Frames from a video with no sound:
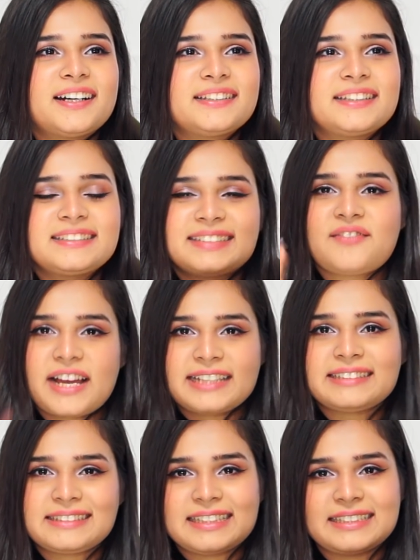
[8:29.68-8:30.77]
this
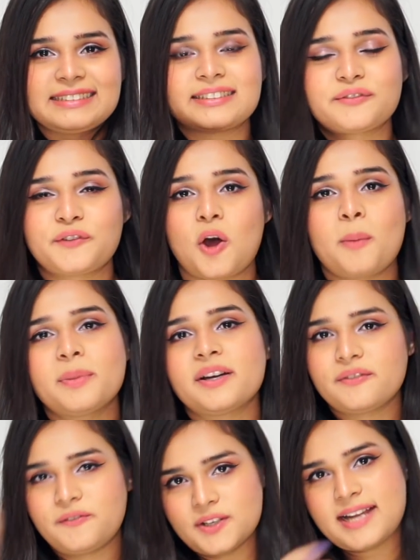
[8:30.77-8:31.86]
advice is from
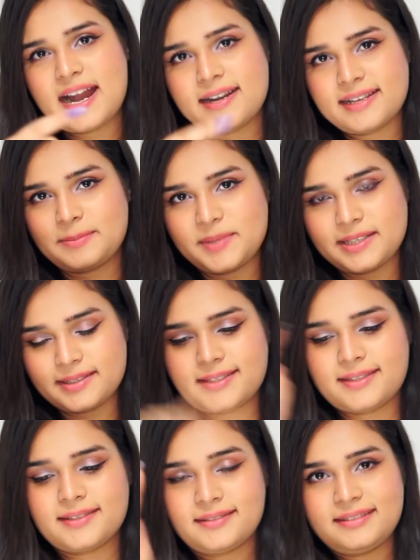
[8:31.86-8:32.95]
first-hand
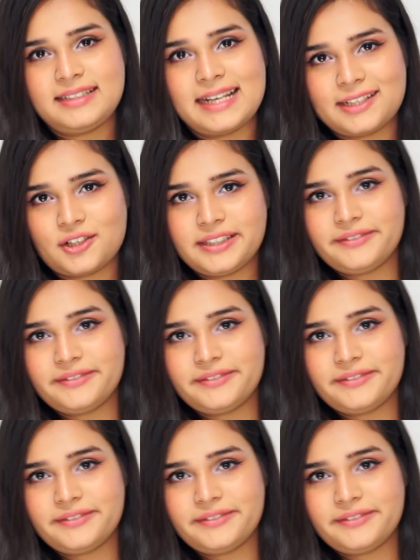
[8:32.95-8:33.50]
experience. Take it or leave